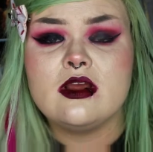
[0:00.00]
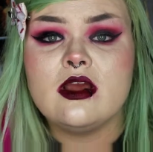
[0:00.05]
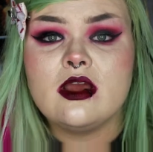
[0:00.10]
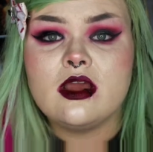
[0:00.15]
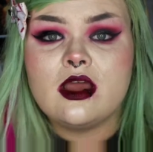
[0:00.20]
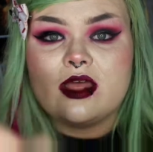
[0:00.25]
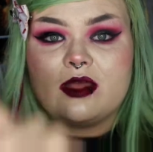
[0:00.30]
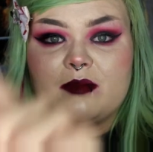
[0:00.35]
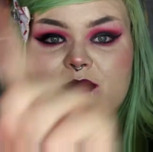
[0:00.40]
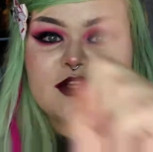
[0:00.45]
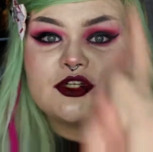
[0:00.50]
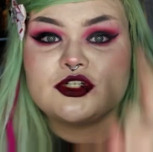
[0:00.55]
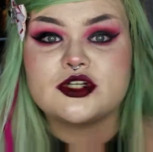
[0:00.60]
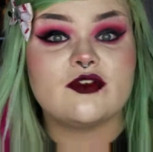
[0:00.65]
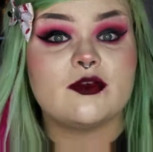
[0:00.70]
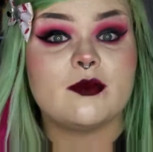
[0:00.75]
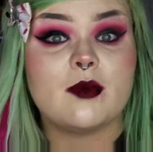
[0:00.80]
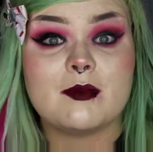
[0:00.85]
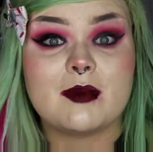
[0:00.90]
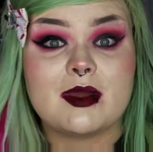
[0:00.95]
I had a picture
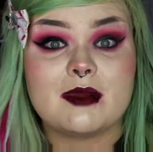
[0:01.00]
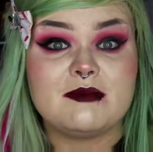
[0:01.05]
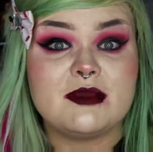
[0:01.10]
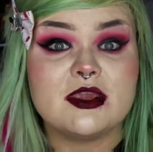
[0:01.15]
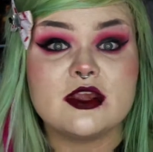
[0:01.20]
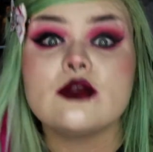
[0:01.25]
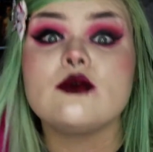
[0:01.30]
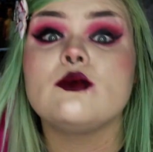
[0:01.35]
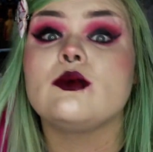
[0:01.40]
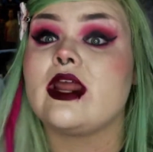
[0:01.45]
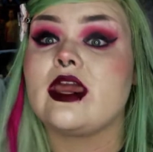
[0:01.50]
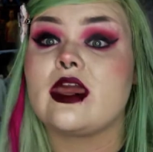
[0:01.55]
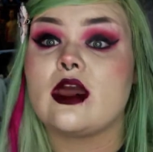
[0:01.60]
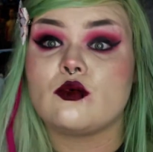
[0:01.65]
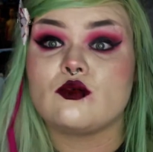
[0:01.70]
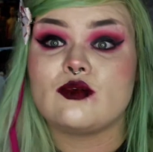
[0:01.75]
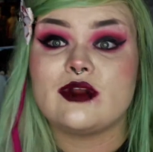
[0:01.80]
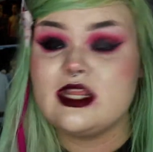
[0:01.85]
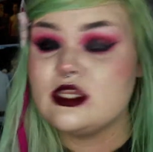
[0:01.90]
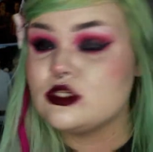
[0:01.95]
of him on my mirror when I
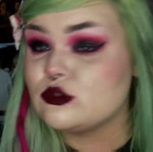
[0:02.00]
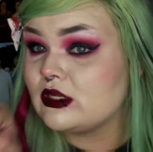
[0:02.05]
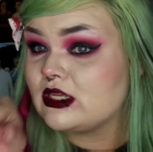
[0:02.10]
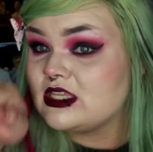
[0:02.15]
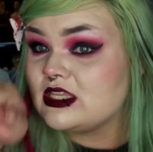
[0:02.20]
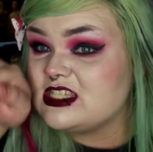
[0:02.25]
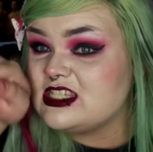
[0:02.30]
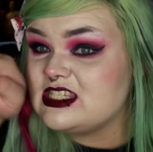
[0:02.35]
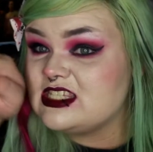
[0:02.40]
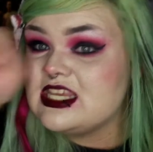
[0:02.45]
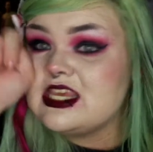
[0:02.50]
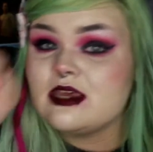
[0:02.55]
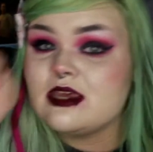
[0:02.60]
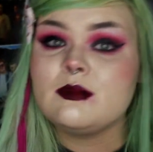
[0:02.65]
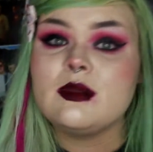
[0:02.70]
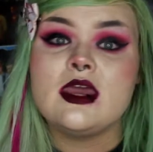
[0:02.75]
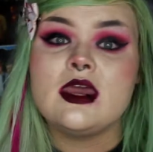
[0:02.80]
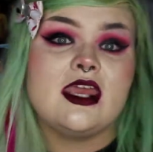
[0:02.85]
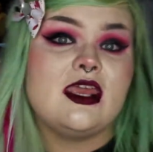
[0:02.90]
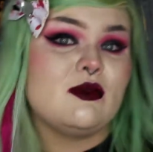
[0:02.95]
got ready so I could see
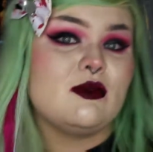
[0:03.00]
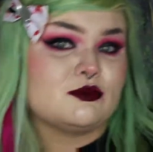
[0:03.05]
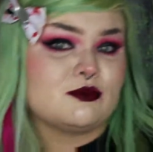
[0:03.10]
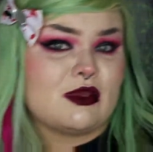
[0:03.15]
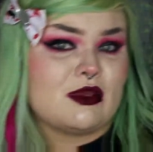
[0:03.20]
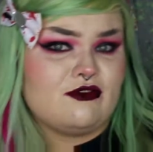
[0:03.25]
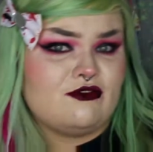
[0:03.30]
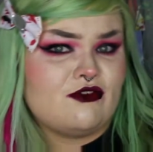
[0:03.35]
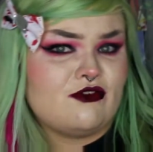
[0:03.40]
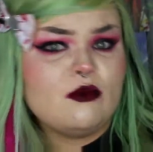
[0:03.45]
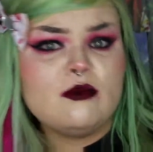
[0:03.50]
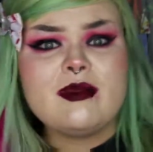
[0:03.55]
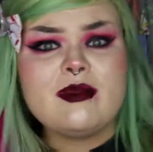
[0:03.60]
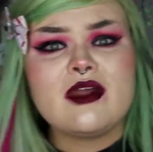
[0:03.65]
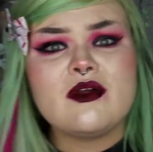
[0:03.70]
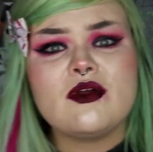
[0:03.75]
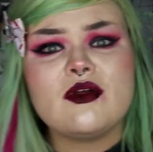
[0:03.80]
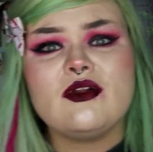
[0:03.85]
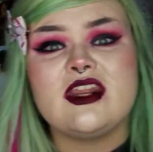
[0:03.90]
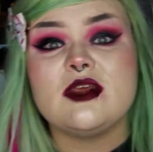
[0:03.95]
him. He was my phone
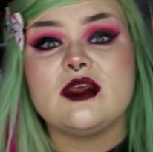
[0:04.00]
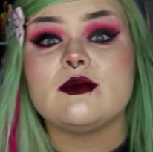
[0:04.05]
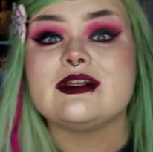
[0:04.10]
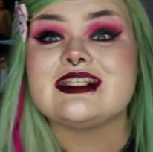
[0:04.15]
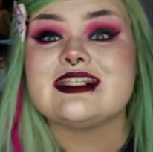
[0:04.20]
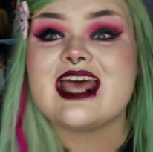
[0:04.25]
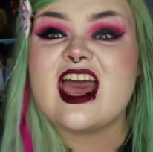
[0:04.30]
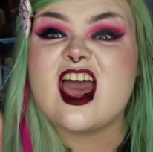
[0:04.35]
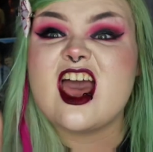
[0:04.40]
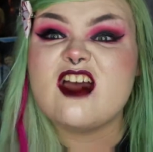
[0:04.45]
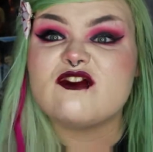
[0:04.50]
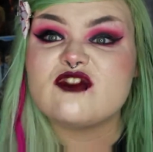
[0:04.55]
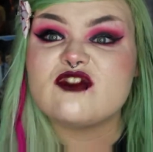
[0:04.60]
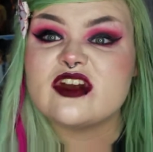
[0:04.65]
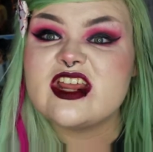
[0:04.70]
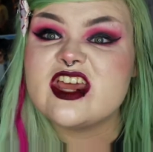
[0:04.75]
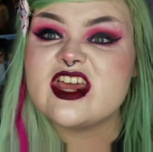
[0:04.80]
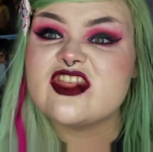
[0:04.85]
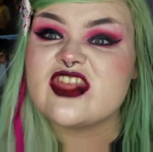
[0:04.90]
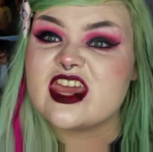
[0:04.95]
background. He was
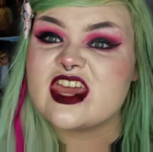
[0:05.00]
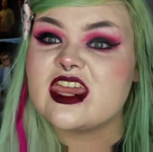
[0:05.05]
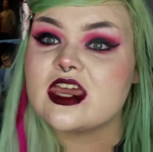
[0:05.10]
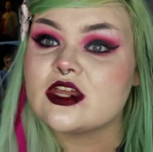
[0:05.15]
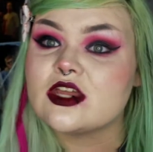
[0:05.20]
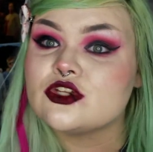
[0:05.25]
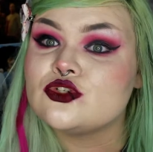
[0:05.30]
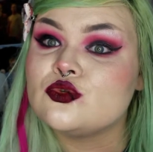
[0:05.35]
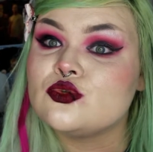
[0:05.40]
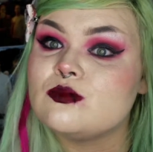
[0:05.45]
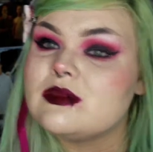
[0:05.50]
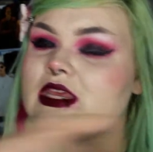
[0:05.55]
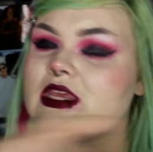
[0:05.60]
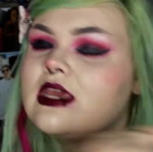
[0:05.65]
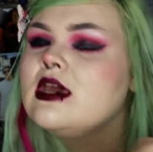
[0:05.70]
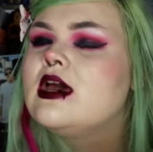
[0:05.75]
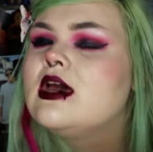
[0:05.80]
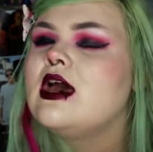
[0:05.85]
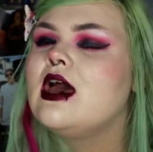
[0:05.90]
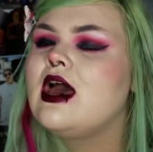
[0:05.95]
everything to
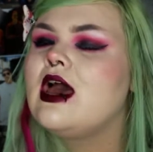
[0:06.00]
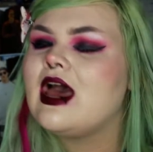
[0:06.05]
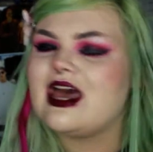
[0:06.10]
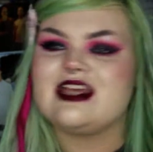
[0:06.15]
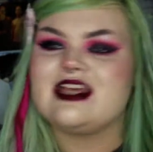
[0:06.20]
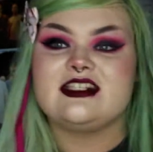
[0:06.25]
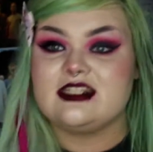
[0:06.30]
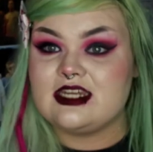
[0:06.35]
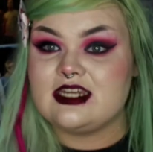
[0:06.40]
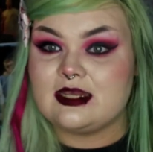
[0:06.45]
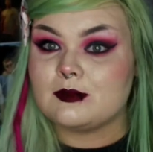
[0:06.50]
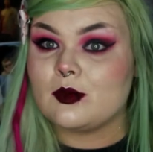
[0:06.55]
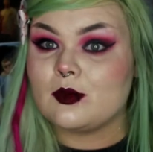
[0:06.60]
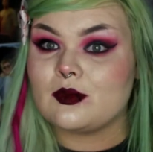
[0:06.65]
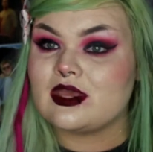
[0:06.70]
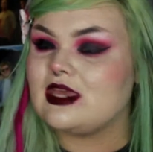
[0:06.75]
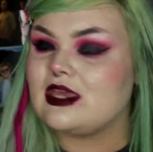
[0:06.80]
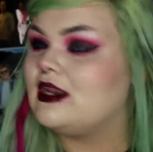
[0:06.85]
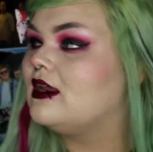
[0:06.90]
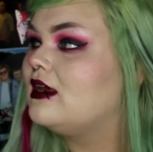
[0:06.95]
me as an emo
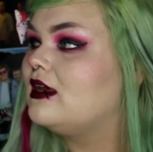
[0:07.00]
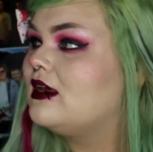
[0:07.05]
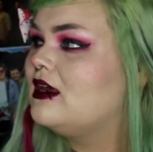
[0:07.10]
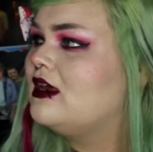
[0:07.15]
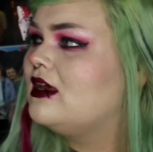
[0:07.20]
kid.